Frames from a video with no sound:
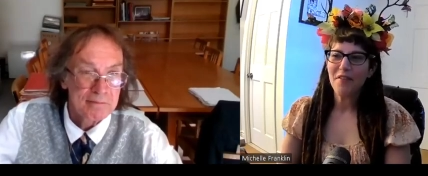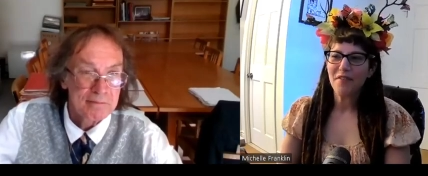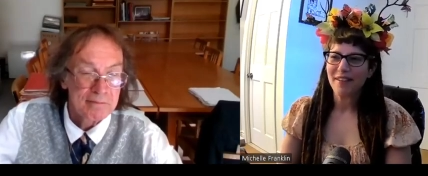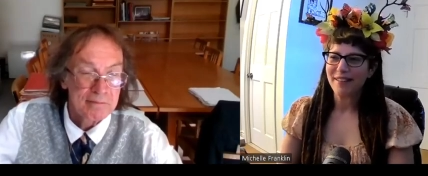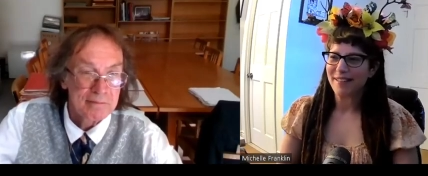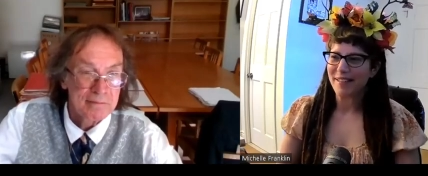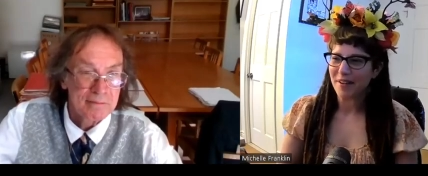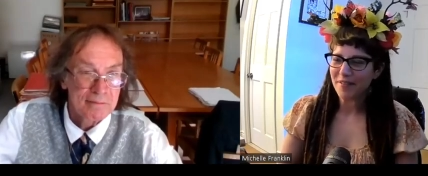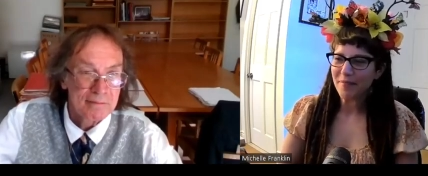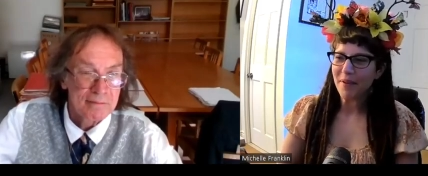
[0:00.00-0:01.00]
Speaker 1: funnily
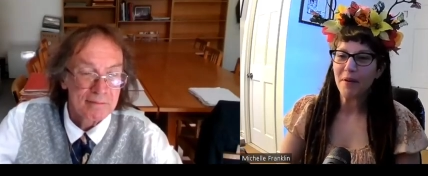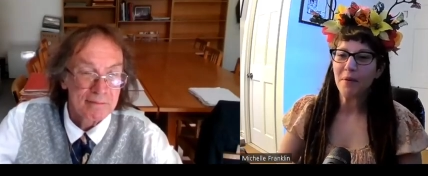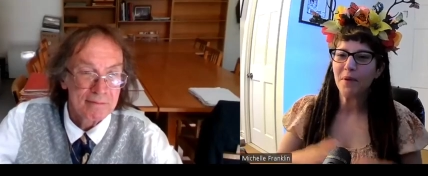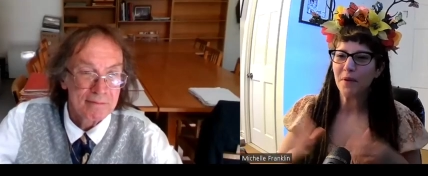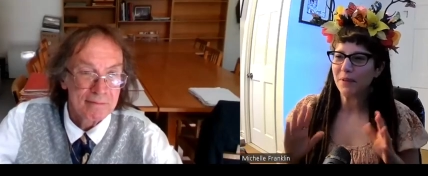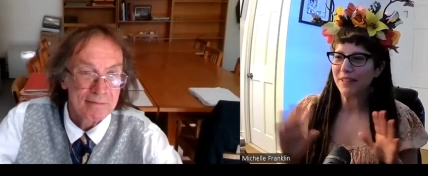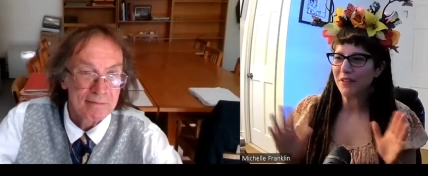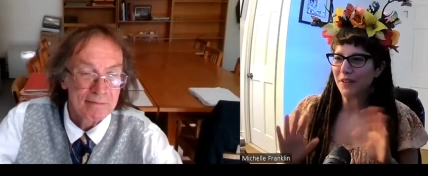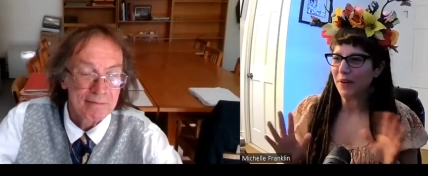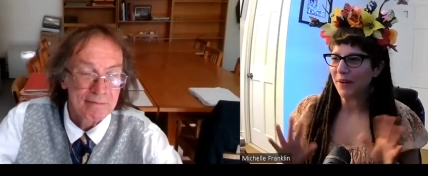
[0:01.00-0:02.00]
enough. Uh, but we'll let
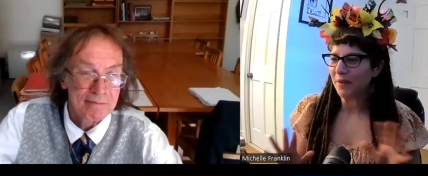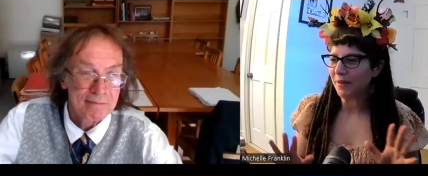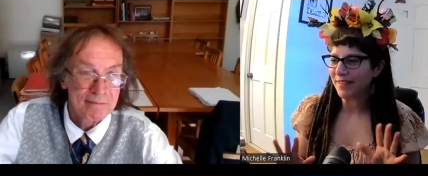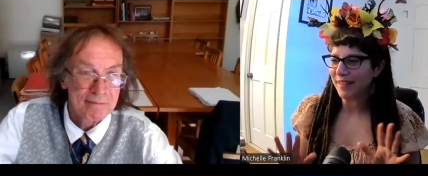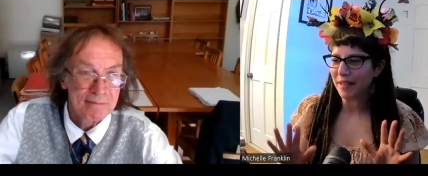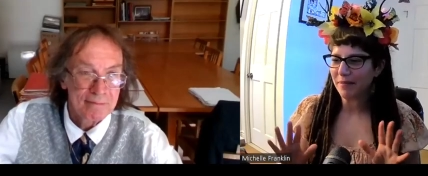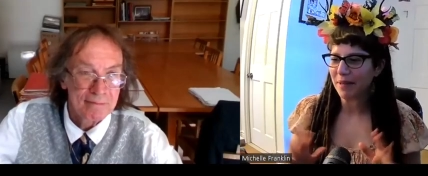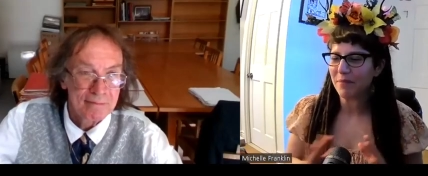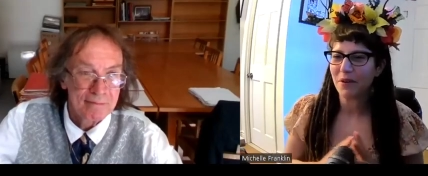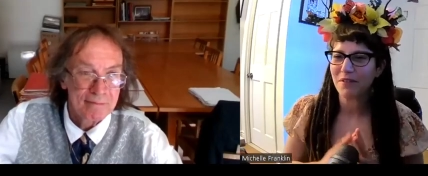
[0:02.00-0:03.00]
you go. I don't want to take up any
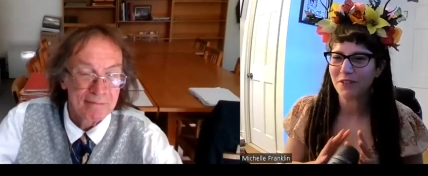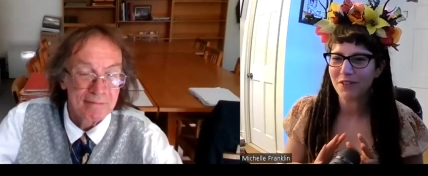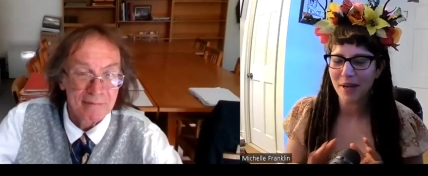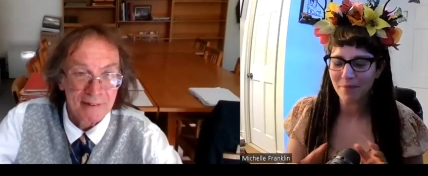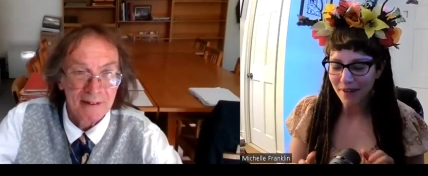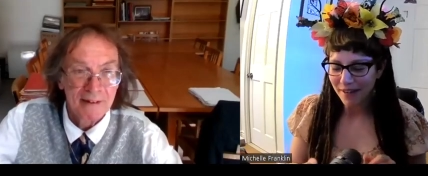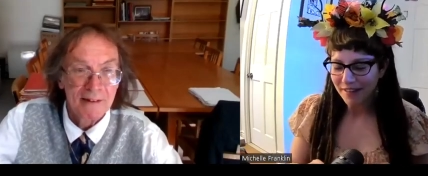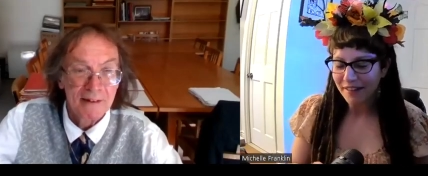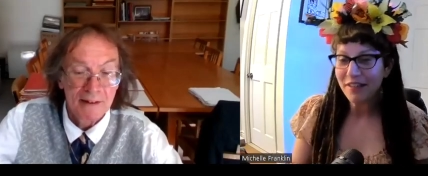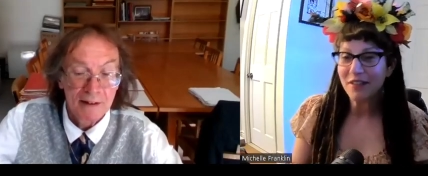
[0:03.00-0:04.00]
more of your time.
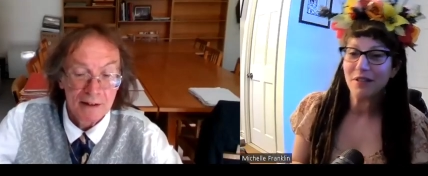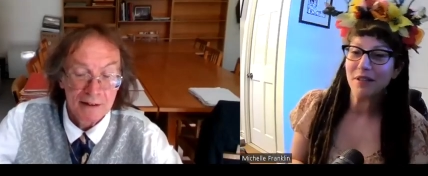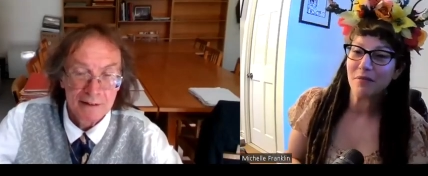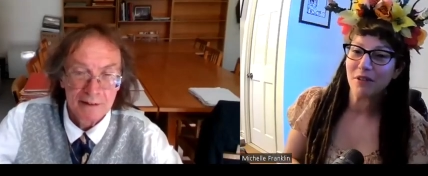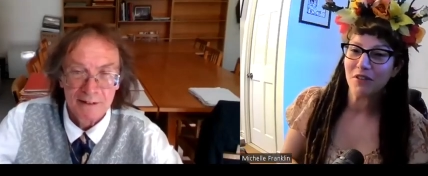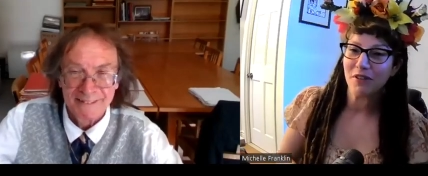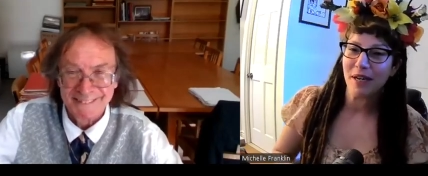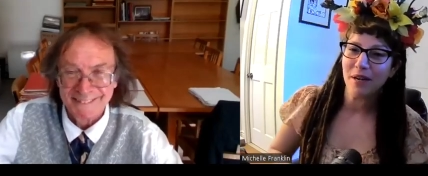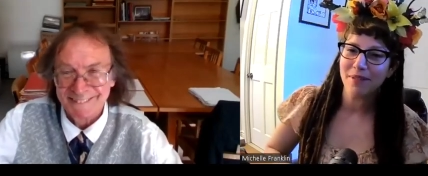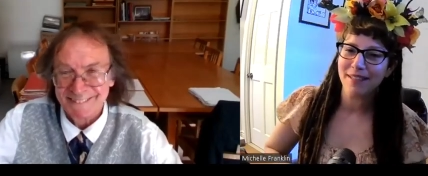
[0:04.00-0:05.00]
Thank you so much for
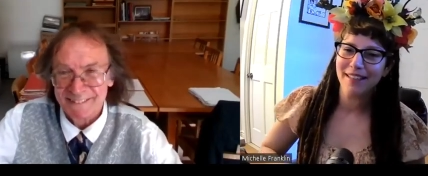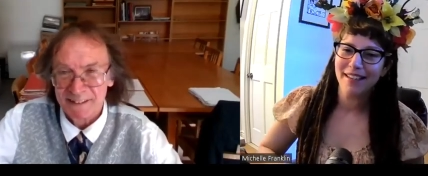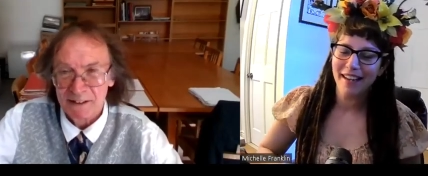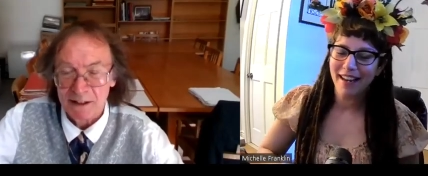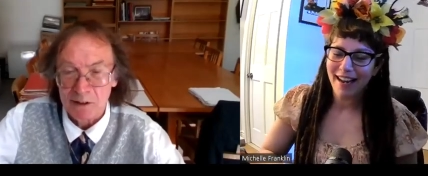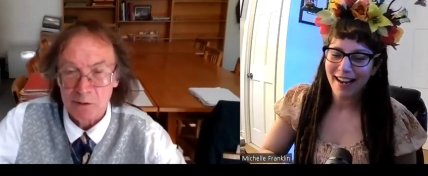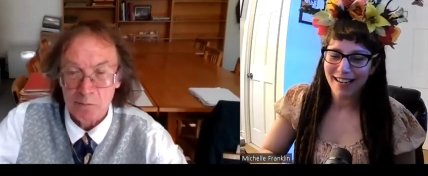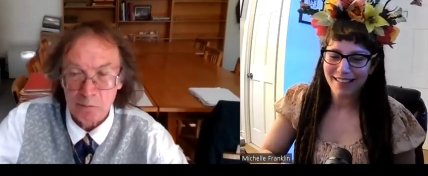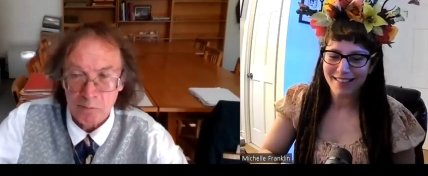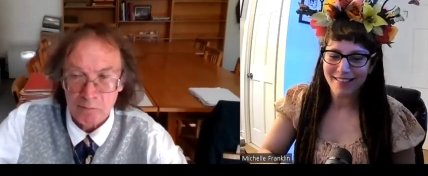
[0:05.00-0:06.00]
coming.
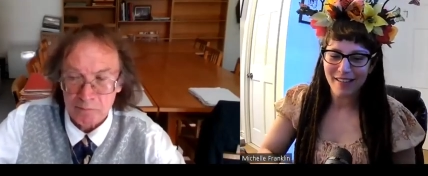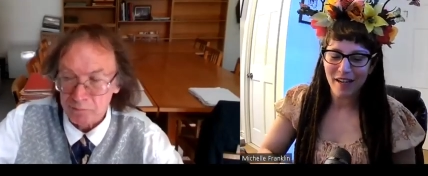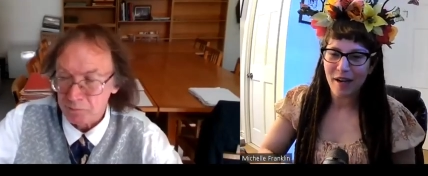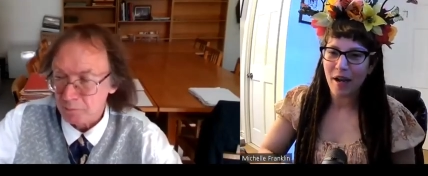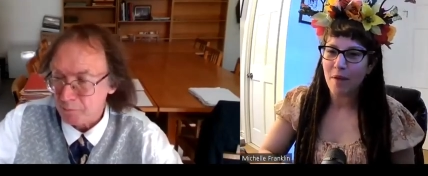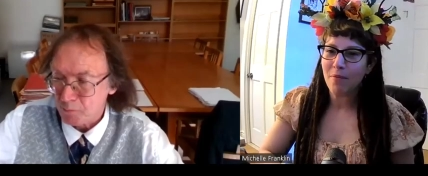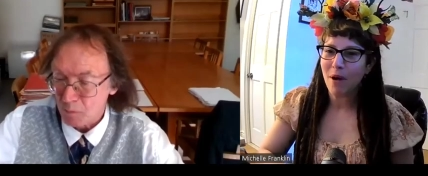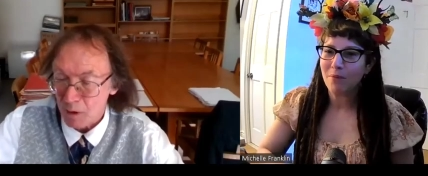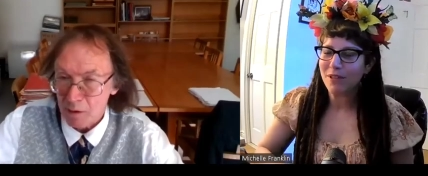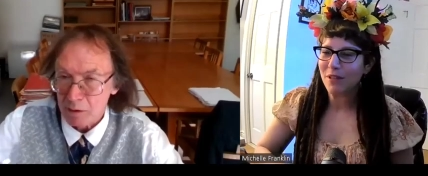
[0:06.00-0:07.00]
And uh, I
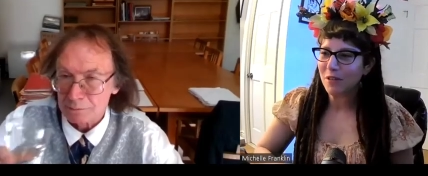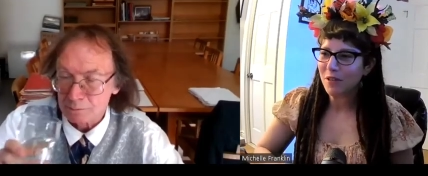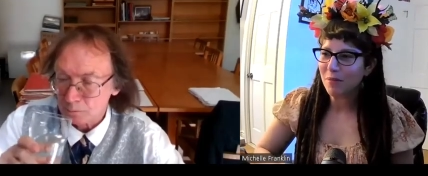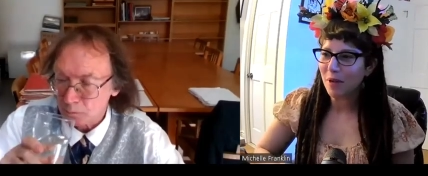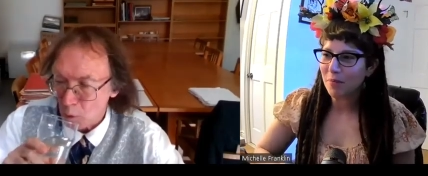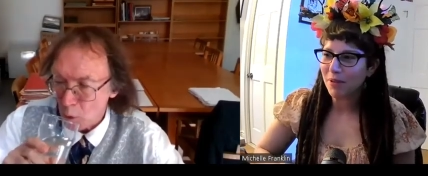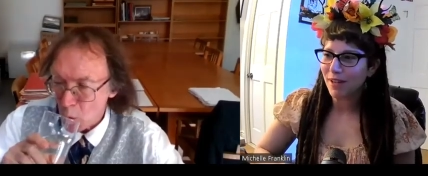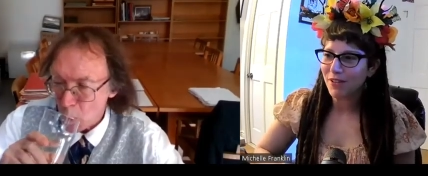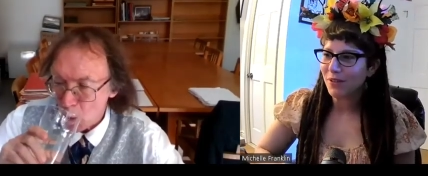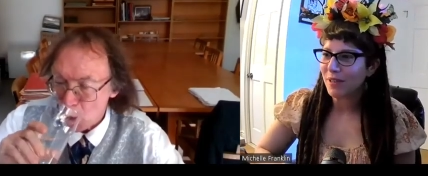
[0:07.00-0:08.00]
promise not to
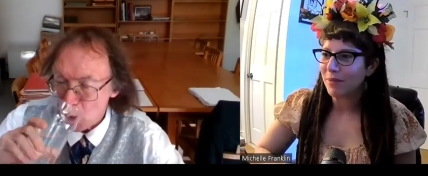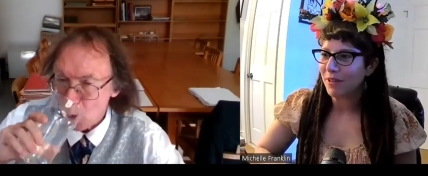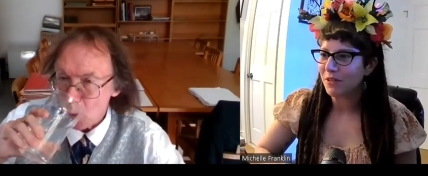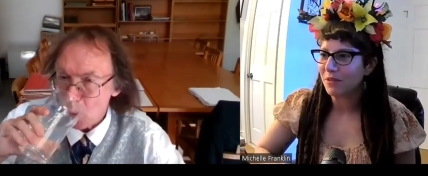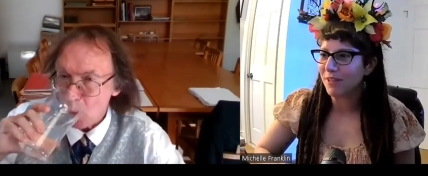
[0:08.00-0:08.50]
monopolize your email too